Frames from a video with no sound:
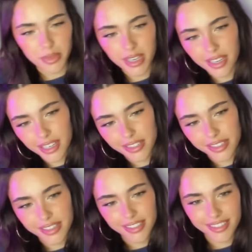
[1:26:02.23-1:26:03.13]

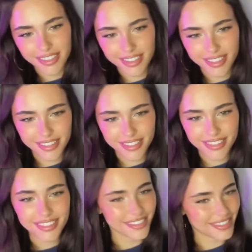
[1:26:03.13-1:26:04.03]
is,
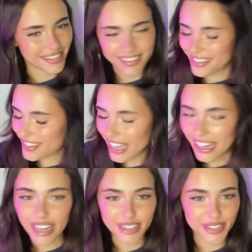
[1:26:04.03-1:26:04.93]
I
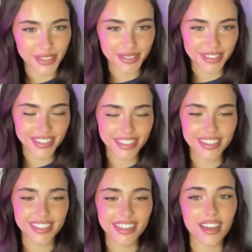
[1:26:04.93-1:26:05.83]
got you.
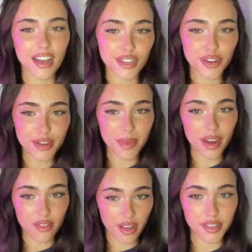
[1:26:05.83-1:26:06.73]
I'll show you my
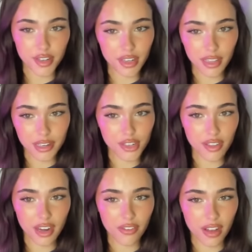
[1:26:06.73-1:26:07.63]
eraser collection
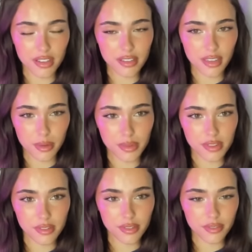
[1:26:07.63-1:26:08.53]
that I've had since I
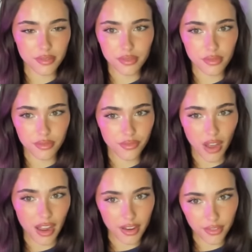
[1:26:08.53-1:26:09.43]
was
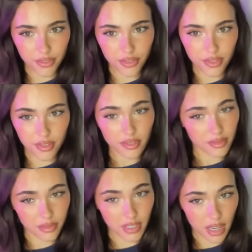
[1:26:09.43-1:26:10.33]
five.
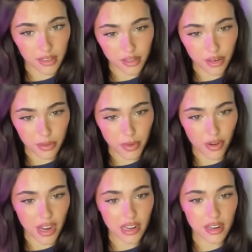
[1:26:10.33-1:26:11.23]
Yes, you heard me
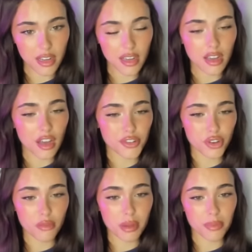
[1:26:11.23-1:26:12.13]
right. I'll show
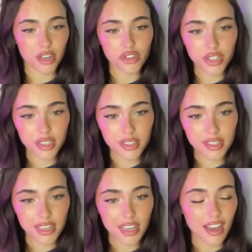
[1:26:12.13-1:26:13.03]
you my plushies.
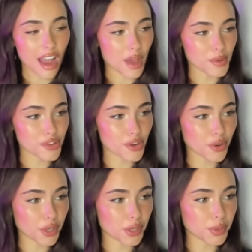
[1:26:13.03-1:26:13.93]
I will show
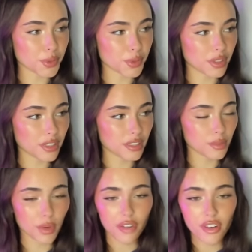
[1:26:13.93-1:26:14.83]
you
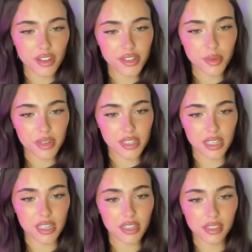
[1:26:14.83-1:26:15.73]
whatever else you want to see.